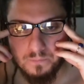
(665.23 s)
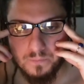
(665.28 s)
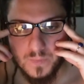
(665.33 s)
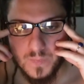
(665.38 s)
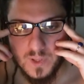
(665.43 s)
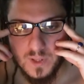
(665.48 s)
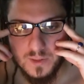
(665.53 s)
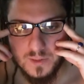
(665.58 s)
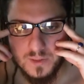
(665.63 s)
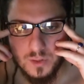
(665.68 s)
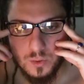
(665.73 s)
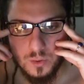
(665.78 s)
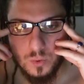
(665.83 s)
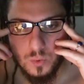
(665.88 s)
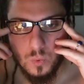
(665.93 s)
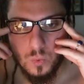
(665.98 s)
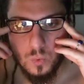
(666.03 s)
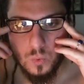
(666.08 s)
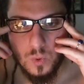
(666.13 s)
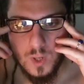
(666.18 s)

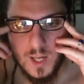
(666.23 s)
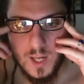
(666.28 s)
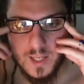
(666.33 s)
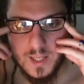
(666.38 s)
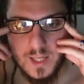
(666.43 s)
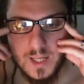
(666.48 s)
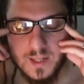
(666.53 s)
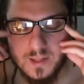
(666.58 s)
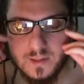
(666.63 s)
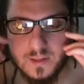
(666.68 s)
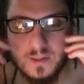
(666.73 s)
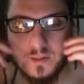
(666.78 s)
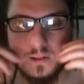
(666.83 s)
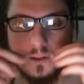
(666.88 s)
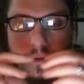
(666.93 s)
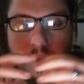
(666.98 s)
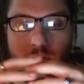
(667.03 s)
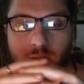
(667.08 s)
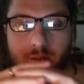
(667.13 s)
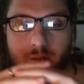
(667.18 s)
so I guess
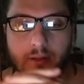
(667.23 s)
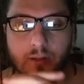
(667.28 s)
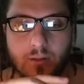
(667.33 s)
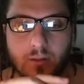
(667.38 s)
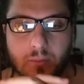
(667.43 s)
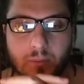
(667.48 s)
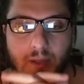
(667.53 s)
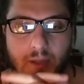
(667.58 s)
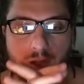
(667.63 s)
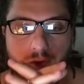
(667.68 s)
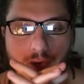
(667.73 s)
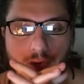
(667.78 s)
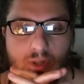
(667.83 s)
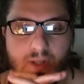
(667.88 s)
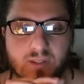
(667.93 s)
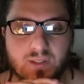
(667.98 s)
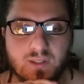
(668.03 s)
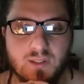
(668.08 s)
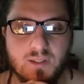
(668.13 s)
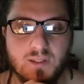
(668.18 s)
the
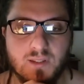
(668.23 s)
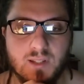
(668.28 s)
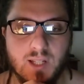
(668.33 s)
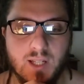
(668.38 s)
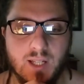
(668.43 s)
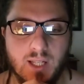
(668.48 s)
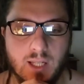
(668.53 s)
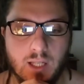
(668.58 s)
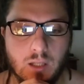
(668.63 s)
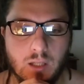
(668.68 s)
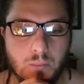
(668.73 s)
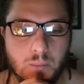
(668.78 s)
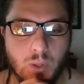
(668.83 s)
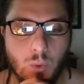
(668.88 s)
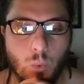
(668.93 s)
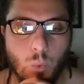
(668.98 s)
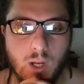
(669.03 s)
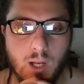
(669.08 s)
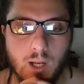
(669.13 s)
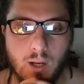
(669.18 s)
Picatrix is saying
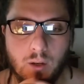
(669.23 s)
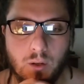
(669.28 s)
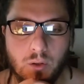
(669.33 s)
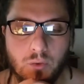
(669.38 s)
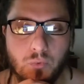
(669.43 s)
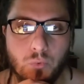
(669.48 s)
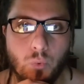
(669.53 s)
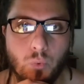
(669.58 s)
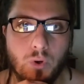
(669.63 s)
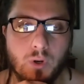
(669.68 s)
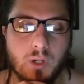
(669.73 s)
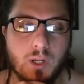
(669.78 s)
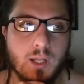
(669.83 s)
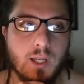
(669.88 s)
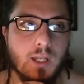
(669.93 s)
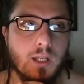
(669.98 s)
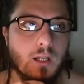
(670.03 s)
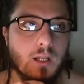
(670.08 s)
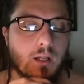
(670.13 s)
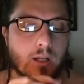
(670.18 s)
beware of
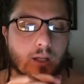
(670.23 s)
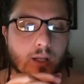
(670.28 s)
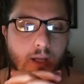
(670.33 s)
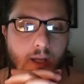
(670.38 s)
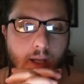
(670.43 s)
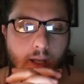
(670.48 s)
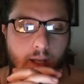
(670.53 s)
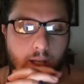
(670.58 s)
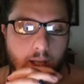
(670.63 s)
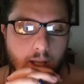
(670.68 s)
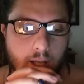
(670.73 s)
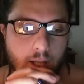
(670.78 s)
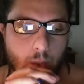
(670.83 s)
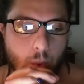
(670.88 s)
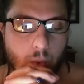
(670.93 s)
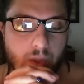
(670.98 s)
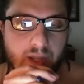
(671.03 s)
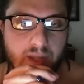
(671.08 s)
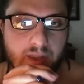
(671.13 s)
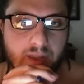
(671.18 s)
working
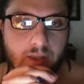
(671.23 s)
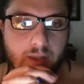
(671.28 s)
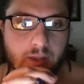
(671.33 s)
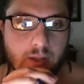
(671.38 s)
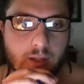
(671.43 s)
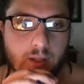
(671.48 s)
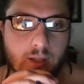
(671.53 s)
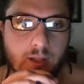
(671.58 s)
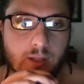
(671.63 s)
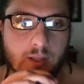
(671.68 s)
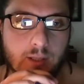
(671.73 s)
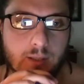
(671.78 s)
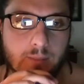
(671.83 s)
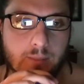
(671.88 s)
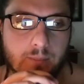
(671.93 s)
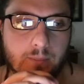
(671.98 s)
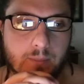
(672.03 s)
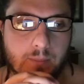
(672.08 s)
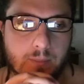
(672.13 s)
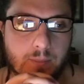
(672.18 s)
with
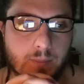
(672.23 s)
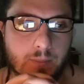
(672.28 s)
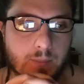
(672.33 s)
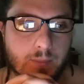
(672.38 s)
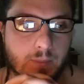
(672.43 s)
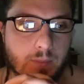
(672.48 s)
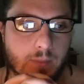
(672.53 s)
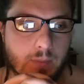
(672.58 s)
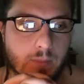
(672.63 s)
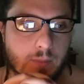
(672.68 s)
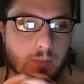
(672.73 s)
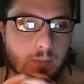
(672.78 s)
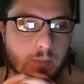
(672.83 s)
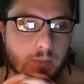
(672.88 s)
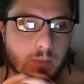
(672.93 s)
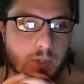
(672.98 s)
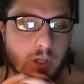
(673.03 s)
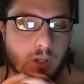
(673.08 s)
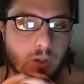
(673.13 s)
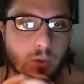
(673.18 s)

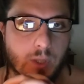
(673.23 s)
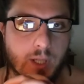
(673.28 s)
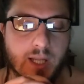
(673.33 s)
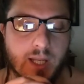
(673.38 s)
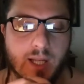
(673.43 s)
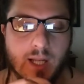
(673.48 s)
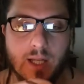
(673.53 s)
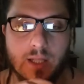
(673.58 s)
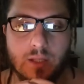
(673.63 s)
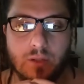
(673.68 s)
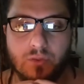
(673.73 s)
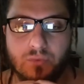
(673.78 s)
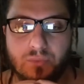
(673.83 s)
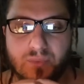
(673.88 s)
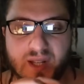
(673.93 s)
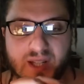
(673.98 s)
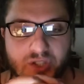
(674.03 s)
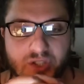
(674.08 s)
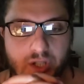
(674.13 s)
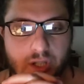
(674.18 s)
you know, any kind of
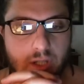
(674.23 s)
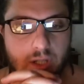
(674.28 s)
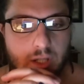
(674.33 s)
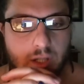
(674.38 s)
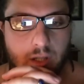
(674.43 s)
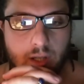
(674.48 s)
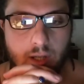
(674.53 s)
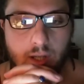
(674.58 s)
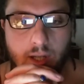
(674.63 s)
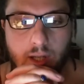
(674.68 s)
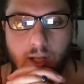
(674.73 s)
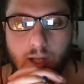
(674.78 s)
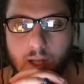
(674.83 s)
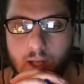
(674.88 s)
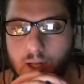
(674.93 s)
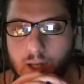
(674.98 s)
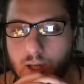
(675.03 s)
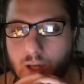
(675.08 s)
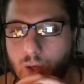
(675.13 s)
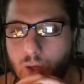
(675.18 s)
magic
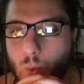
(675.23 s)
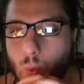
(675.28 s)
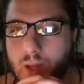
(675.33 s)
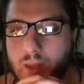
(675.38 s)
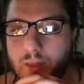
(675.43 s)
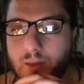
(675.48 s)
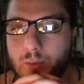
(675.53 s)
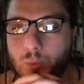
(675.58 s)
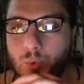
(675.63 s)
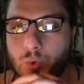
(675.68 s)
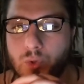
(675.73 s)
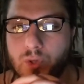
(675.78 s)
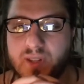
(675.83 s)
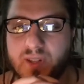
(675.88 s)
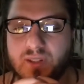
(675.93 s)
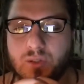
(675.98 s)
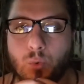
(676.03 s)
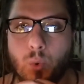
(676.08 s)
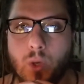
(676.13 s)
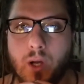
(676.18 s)
when the moon is
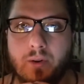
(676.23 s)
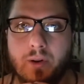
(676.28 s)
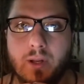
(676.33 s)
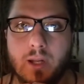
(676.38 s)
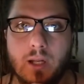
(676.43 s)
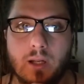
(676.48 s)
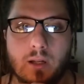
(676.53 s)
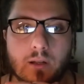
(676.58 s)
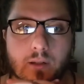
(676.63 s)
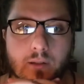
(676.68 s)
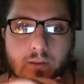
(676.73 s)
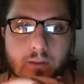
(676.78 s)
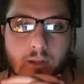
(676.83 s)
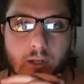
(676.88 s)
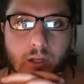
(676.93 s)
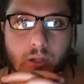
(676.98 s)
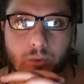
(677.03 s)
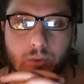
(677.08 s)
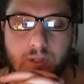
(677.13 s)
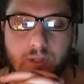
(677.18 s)
squaring the
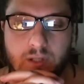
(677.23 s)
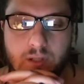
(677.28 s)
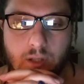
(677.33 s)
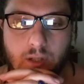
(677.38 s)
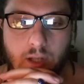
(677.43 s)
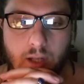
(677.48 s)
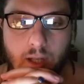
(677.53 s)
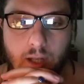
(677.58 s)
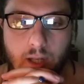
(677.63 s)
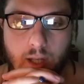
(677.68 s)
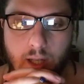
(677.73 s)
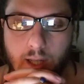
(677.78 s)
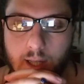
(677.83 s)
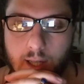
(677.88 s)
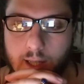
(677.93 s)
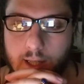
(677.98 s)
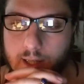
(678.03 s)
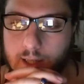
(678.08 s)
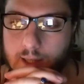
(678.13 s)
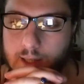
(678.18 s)
nodes,
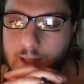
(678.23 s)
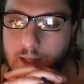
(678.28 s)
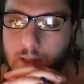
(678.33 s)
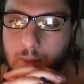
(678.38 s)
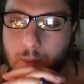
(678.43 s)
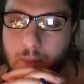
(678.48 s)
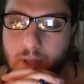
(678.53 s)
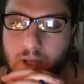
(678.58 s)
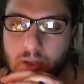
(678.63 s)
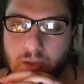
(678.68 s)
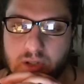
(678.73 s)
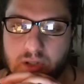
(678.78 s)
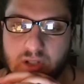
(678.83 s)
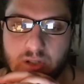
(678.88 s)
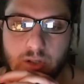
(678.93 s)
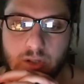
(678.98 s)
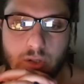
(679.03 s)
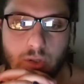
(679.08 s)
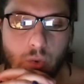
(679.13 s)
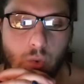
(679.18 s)
but
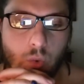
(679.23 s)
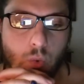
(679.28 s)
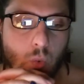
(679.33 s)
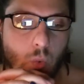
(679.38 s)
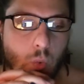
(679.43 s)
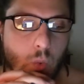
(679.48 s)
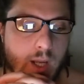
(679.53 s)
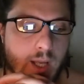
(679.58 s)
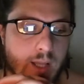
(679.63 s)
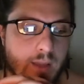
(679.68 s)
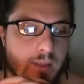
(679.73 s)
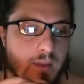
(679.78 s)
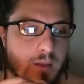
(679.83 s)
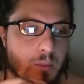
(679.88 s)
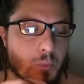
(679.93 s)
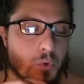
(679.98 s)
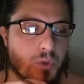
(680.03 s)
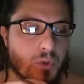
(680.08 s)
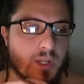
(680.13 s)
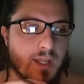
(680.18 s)
also when the
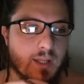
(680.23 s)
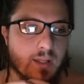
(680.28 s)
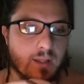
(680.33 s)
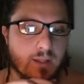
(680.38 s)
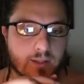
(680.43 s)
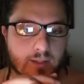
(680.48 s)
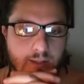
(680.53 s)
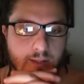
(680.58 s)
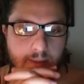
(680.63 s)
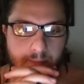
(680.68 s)
moon is